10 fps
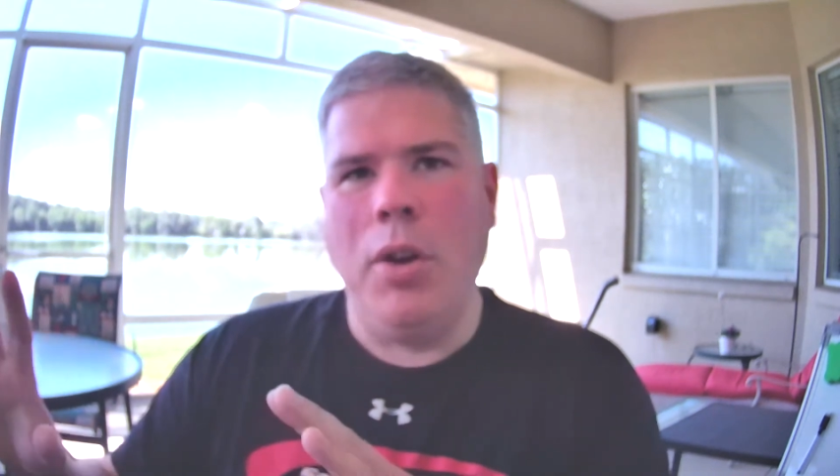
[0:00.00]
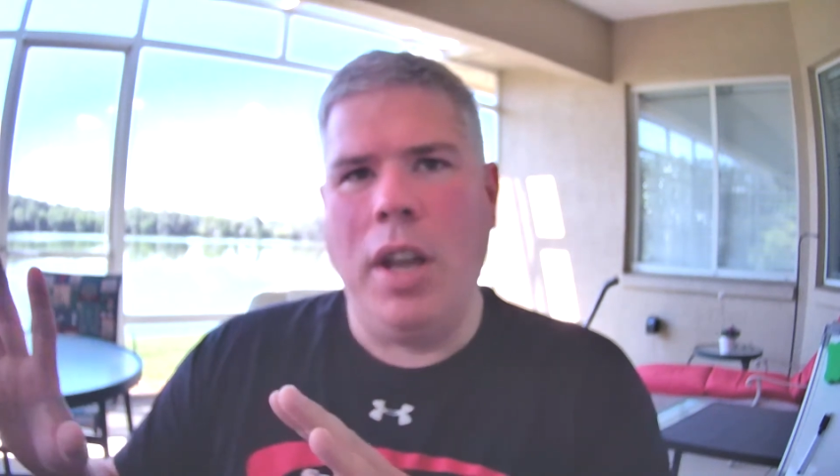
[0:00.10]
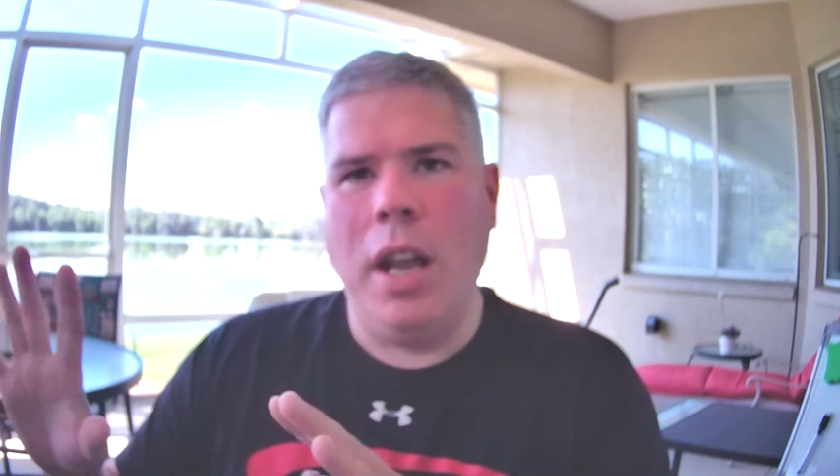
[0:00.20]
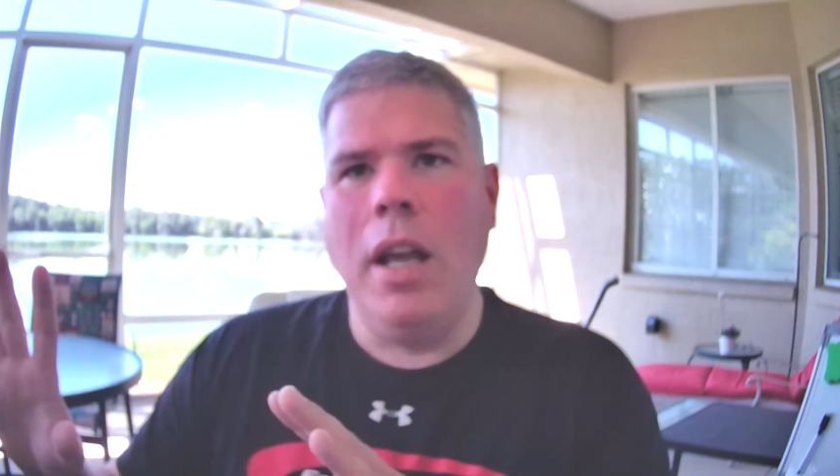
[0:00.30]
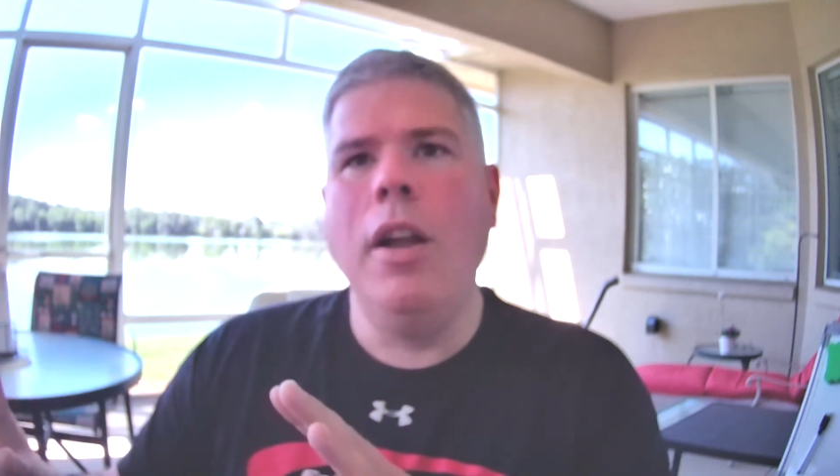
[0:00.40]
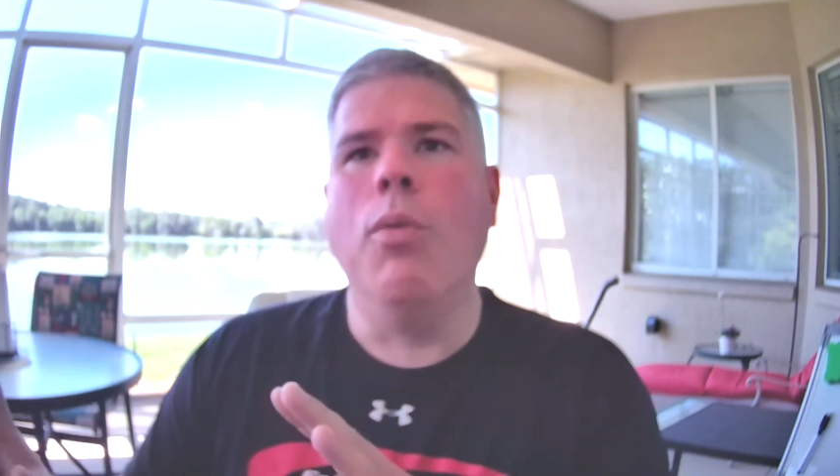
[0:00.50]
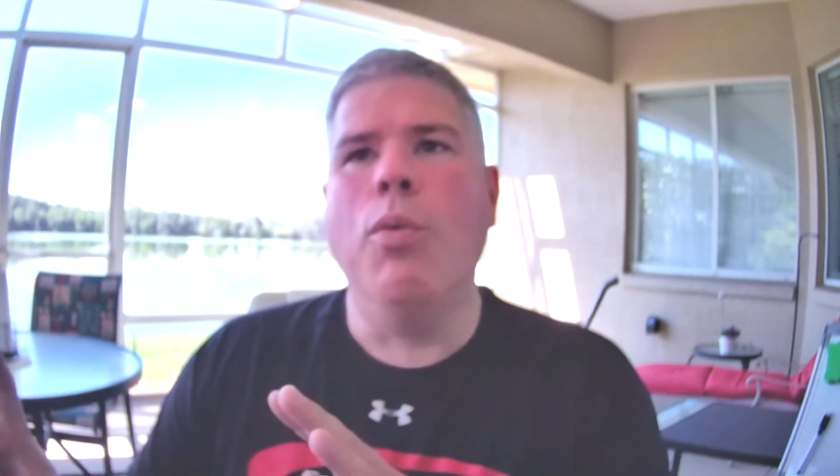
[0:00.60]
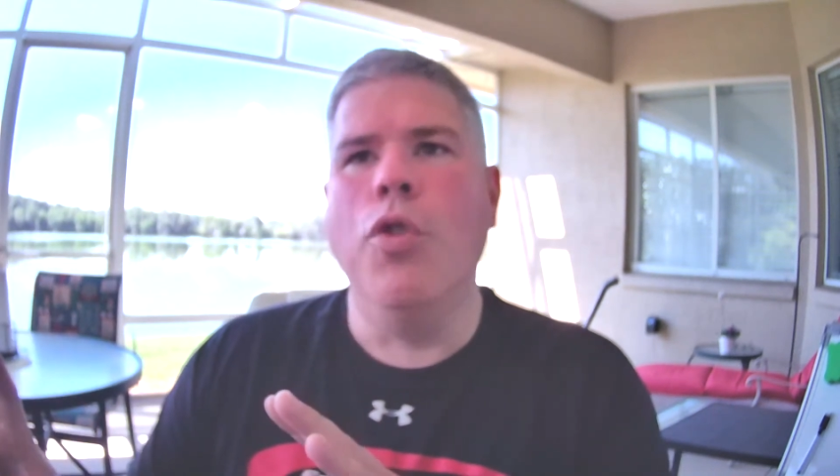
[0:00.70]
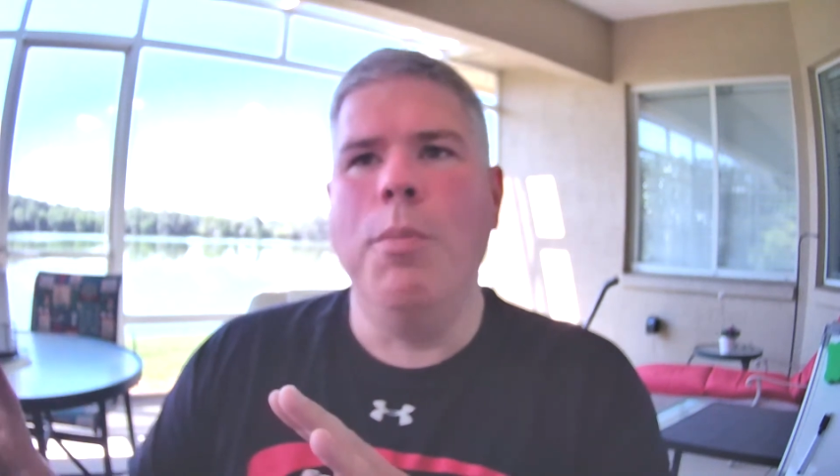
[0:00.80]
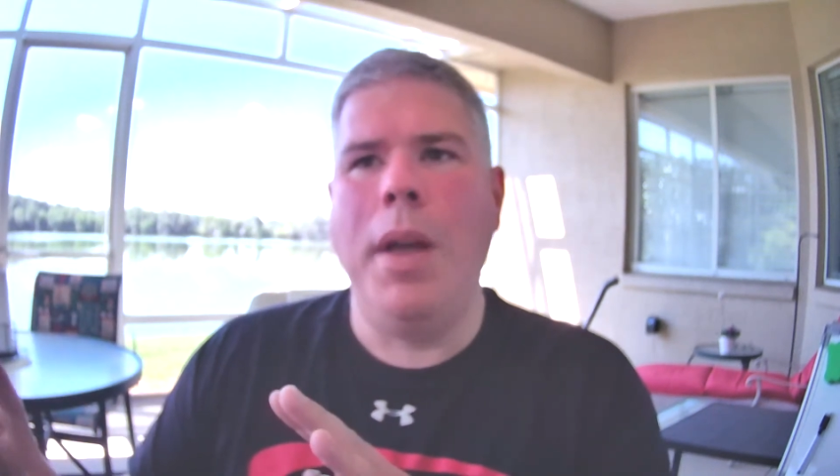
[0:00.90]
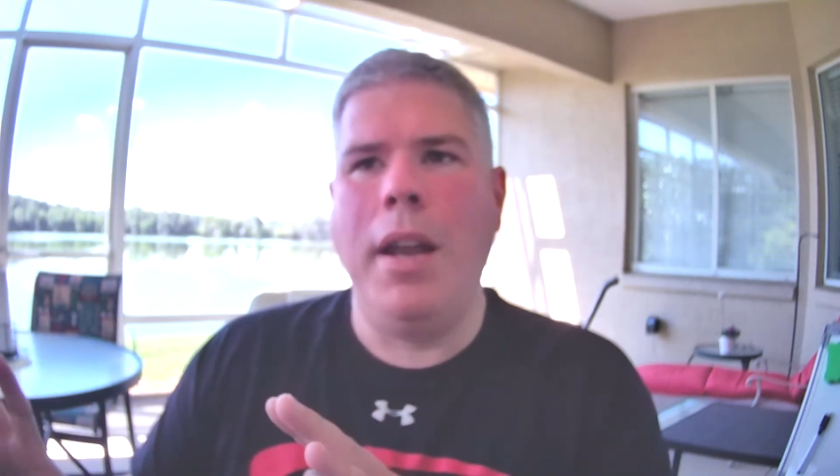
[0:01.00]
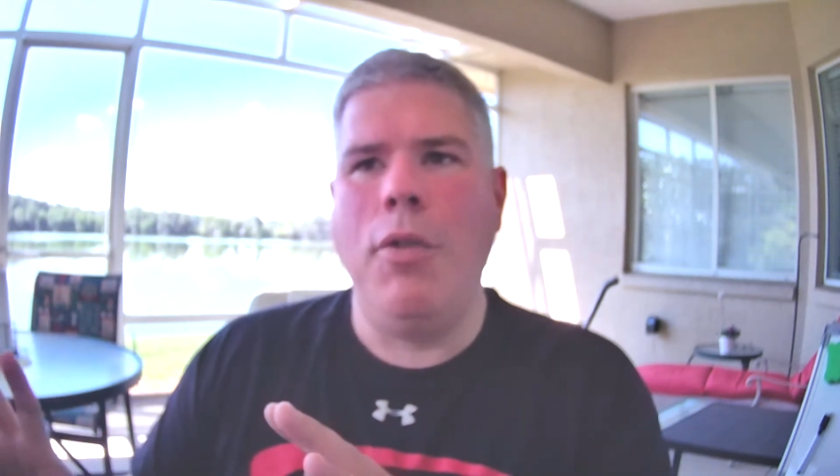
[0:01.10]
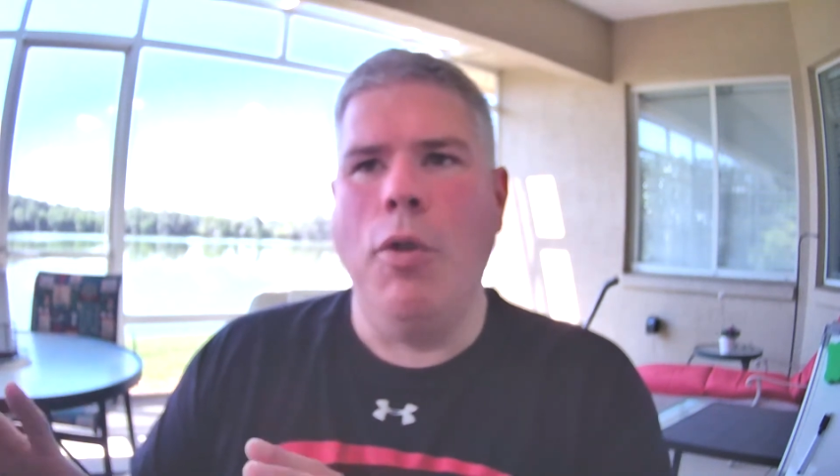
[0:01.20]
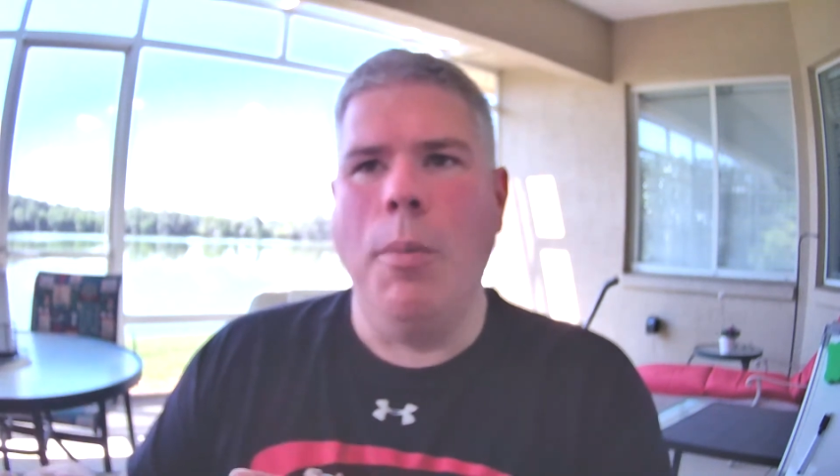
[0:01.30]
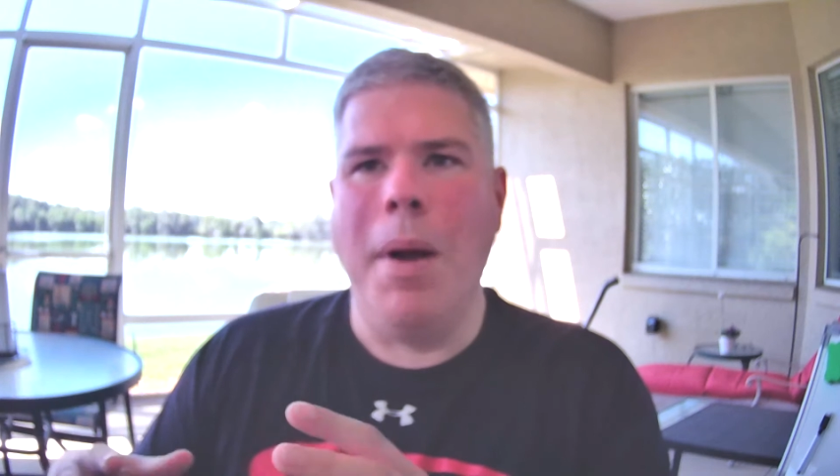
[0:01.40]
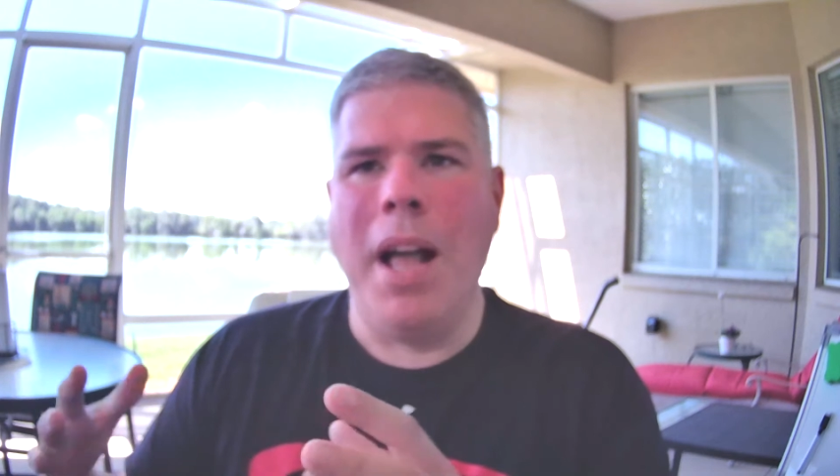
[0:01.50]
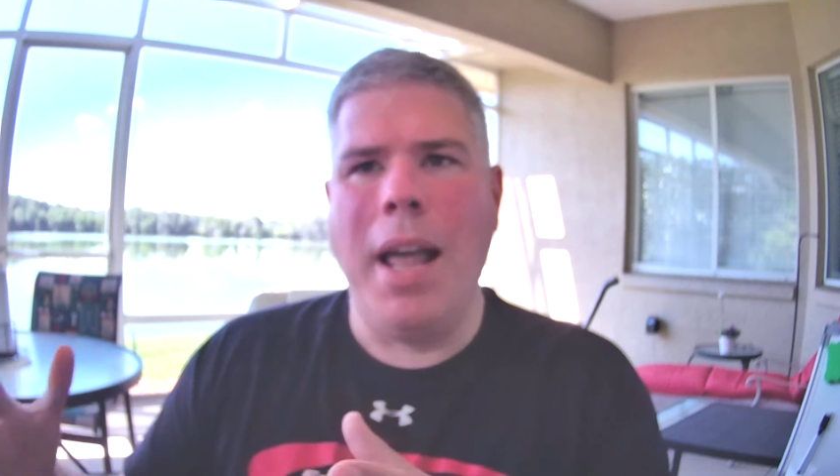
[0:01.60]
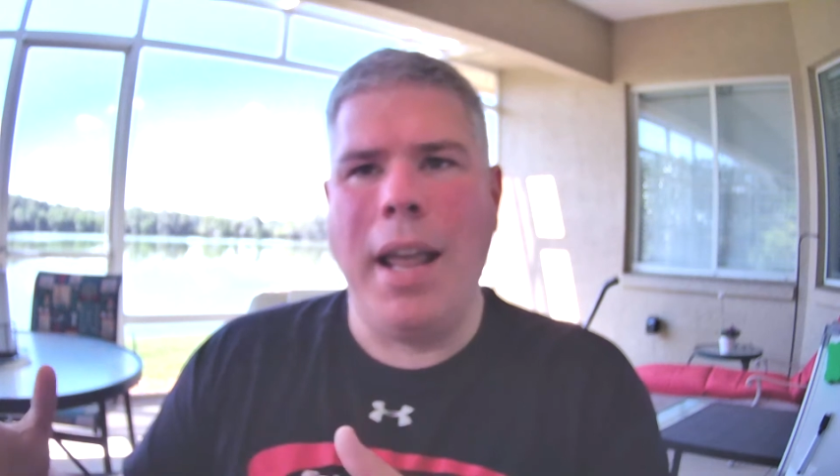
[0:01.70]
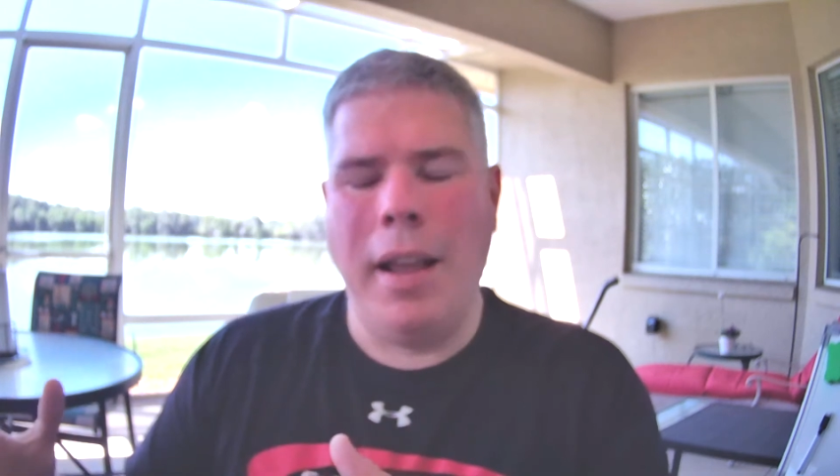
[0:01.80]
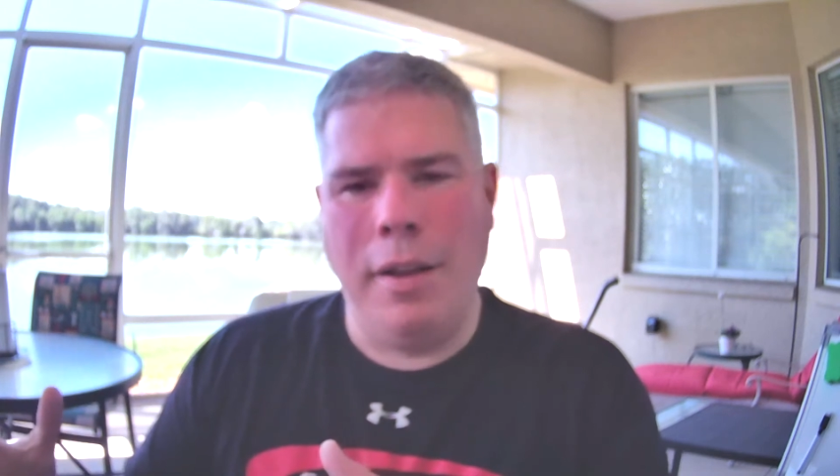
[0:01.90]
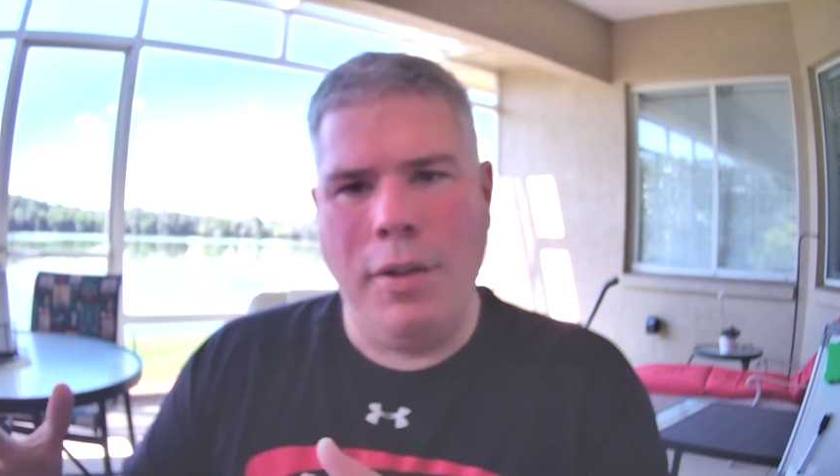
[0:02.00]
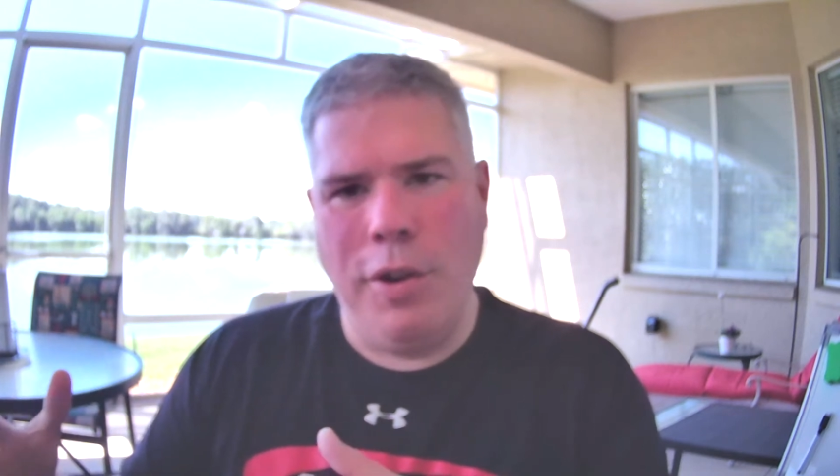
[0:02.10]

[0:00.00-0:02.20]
getting a roommate or buying,